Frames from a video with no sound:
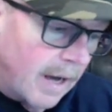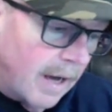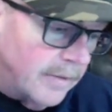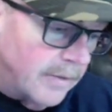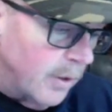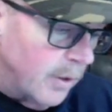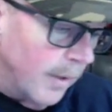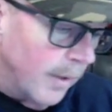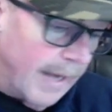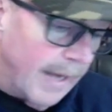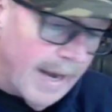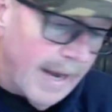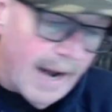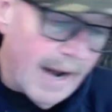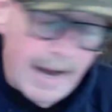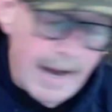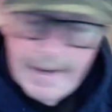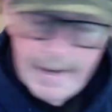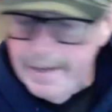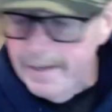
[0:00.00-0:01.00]
So again,
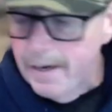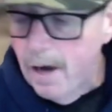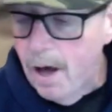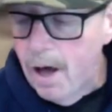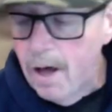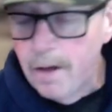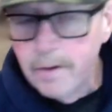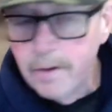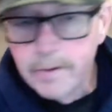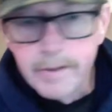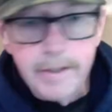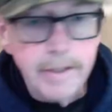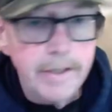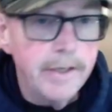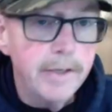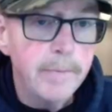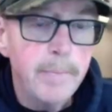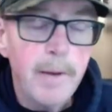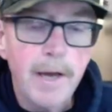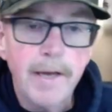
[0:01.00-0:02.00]
I, it all going
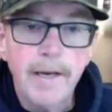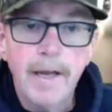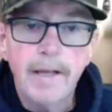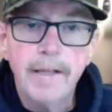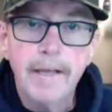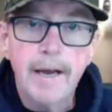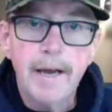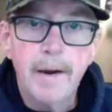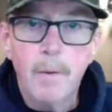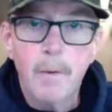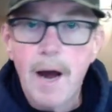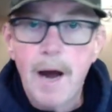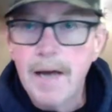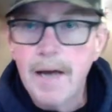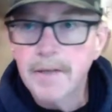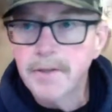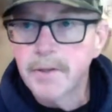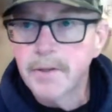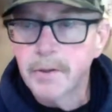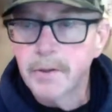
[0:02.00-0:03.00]
to depend on that
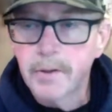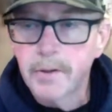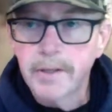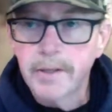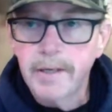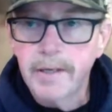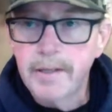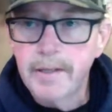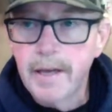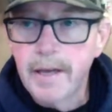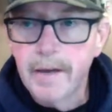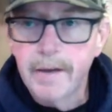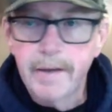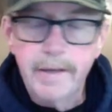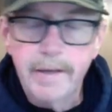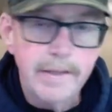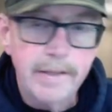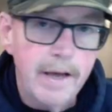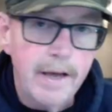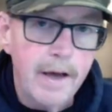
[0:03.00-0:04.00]
roster and, and the
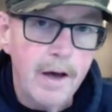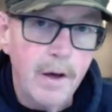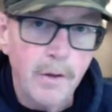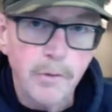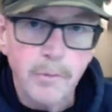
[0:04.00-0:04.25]
and the health